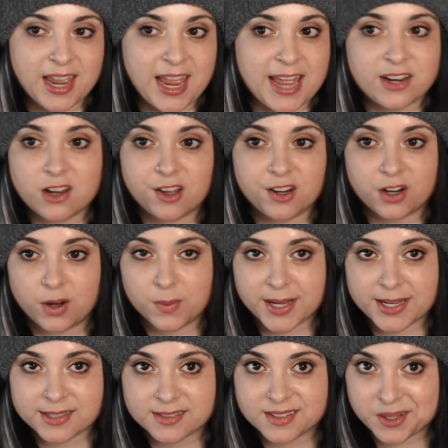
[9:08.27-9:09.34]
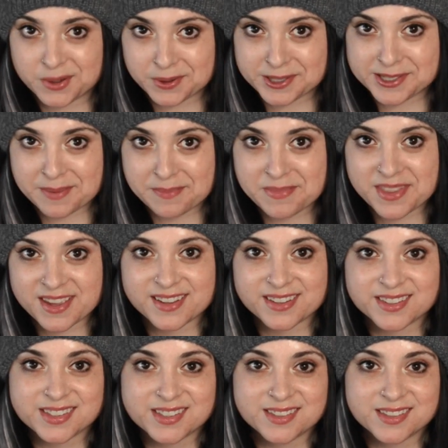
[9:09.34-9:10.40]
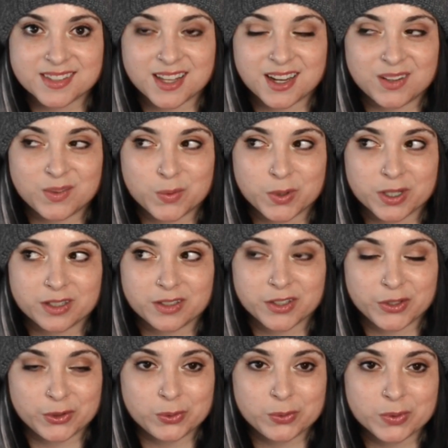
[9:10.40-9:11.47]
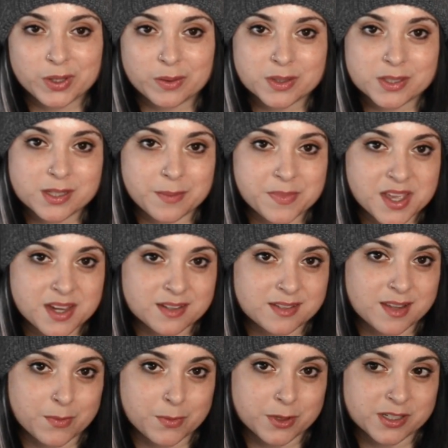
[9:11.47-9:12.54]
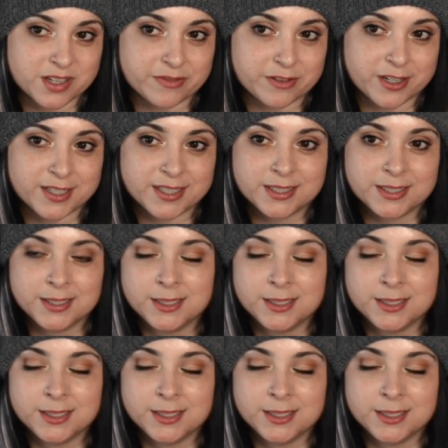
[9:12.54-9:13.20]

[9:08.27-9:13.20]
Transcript: And not always. There were some things that were new. There were some things that were different.